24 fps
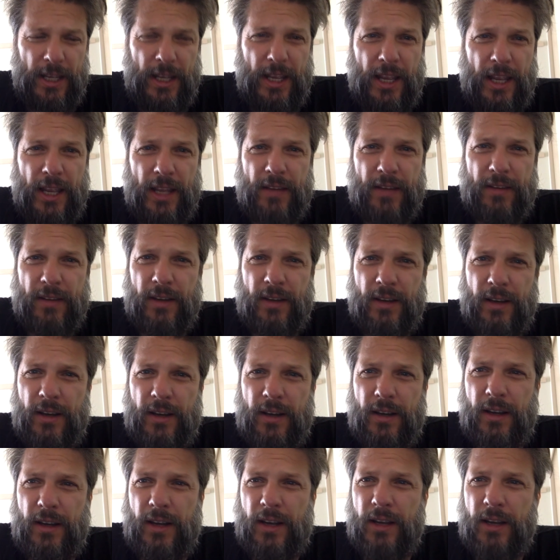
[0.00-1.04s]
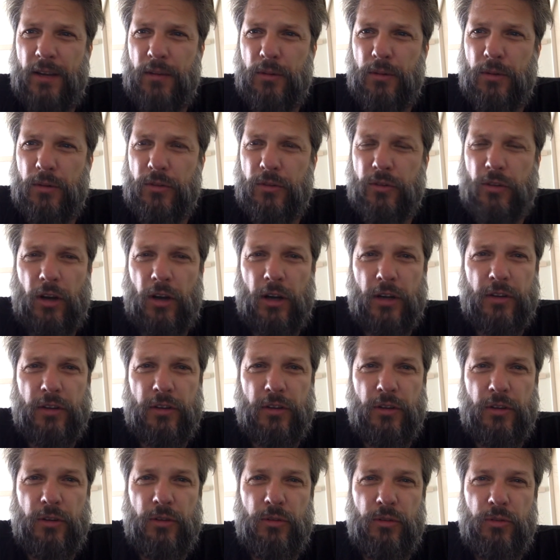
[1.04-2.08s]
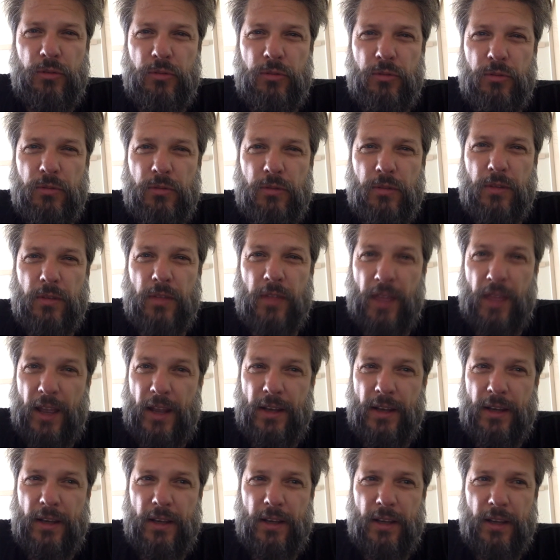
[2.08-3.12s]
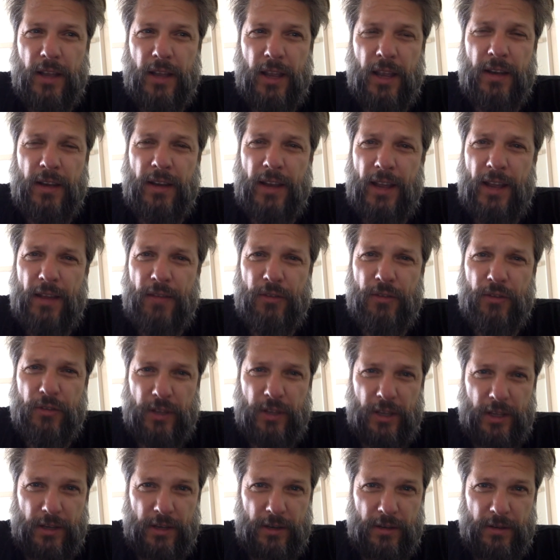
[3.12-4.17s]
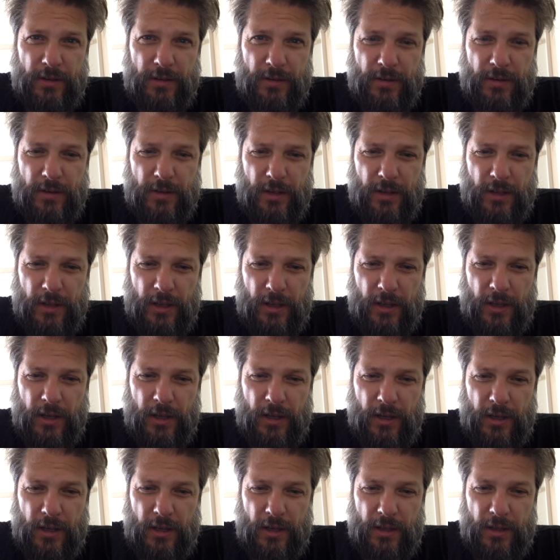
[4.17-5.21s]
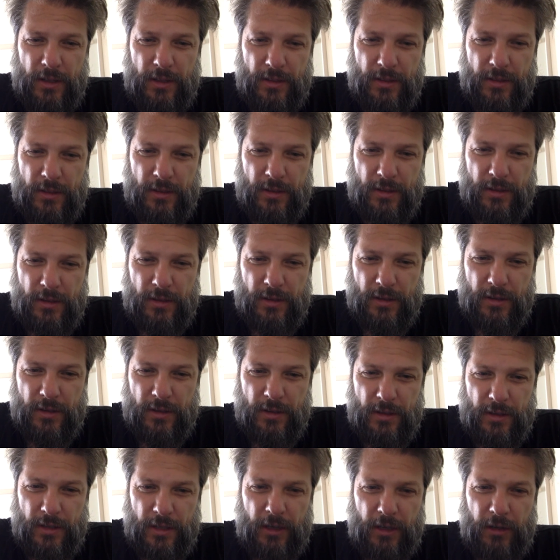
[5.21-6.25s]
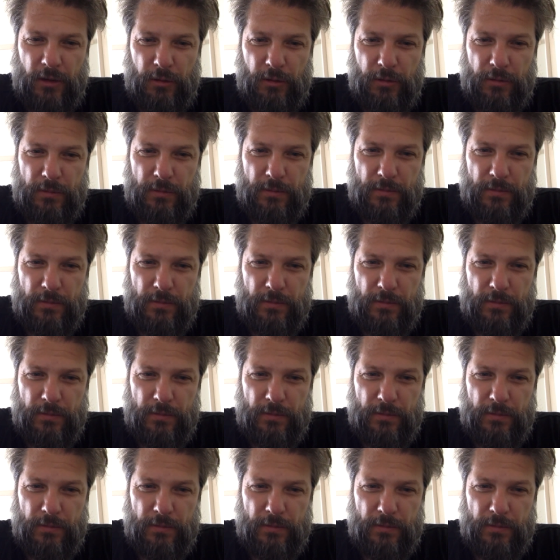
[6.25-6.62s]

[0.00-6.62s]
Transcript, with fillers: And uh, I will talk to you then and after then. Uh, thank you.